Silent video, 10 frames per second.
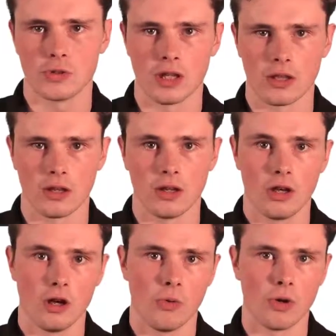to another,
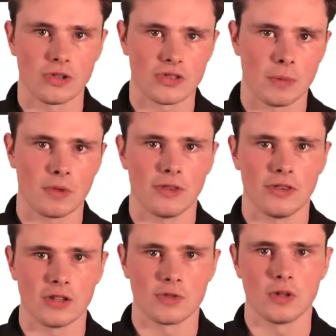what are some of the
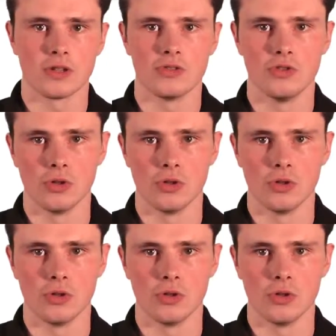things we can